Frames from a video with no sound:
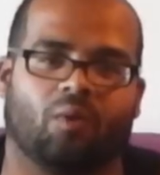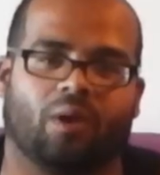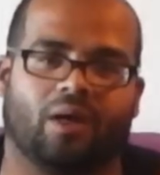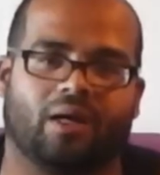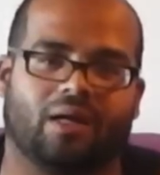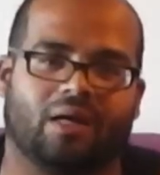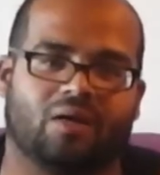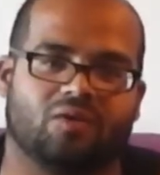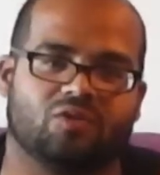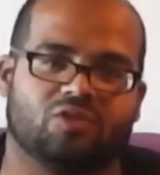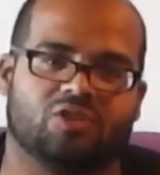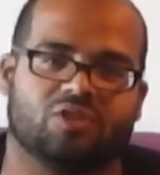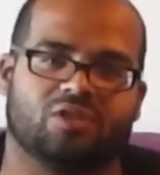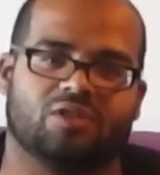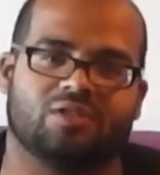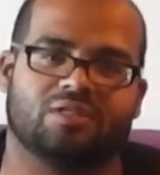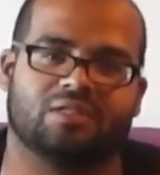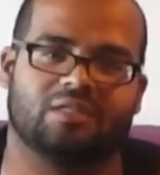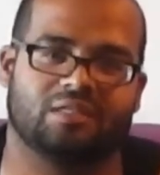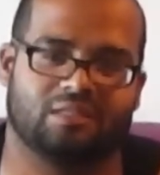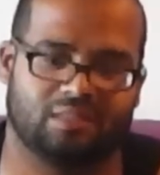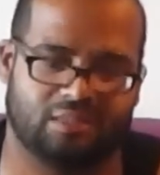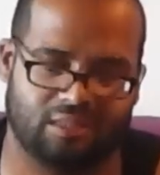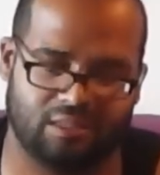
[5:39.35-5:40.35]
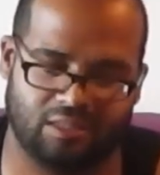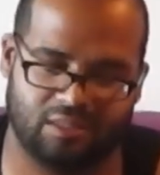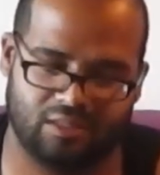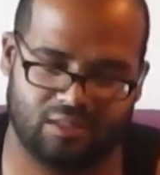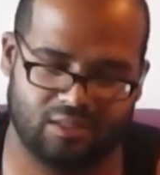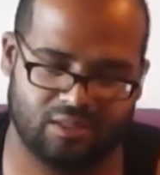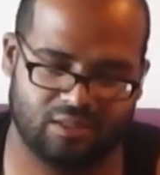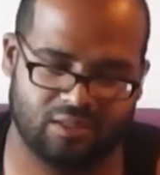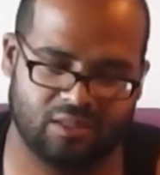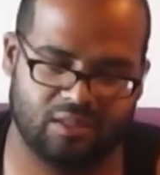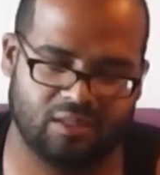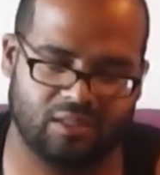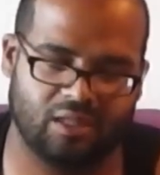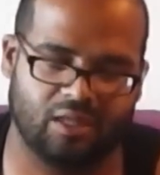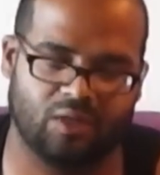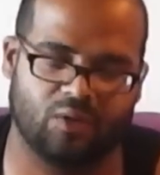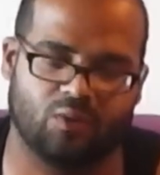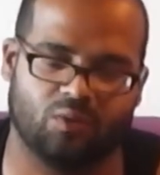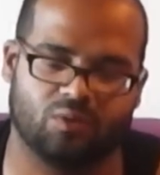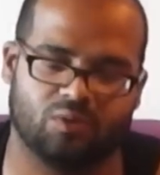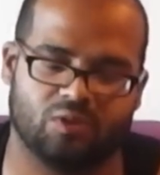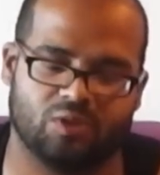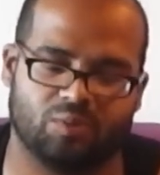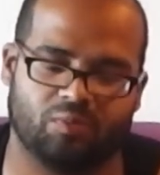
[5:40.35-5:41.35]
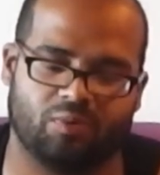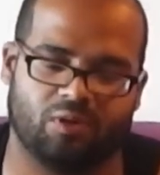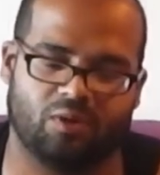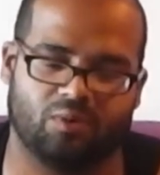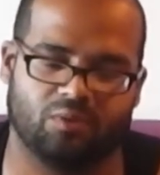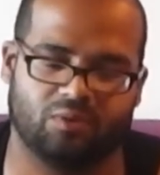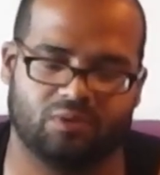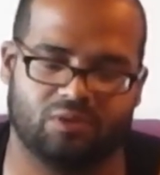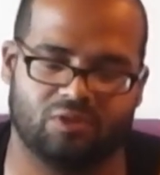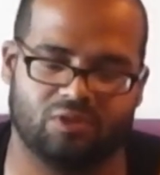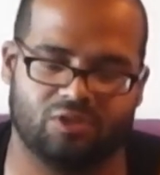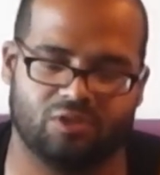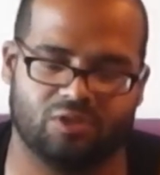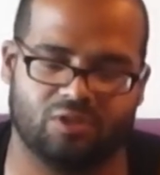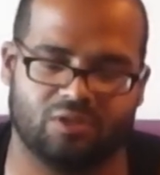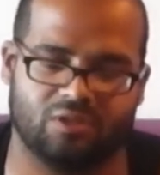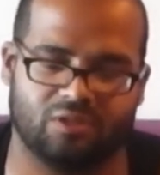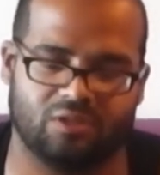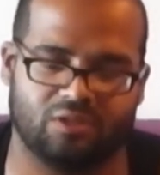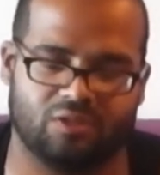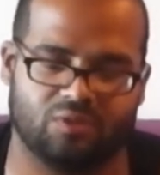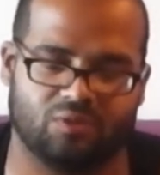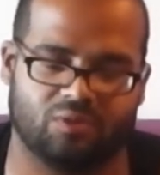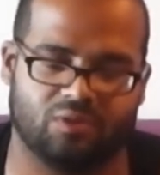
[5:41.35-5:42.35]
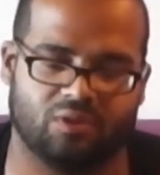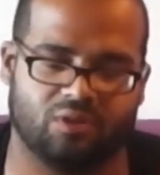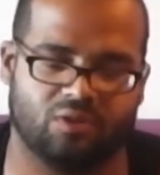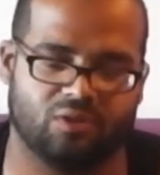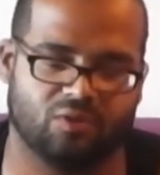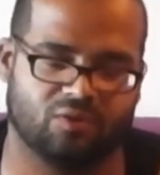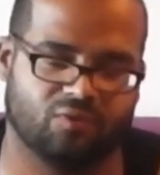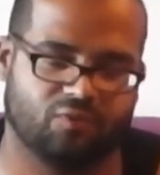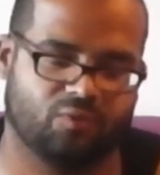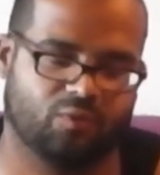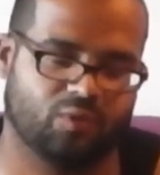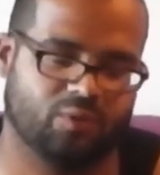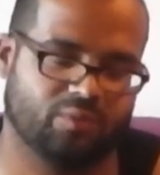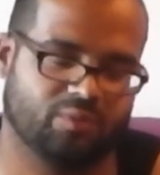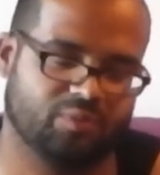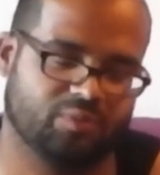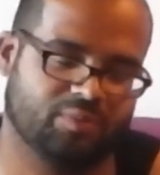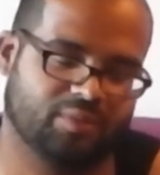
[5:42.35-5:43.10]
white out jerseys and it just did not correspond with the jerseys or the uniforms.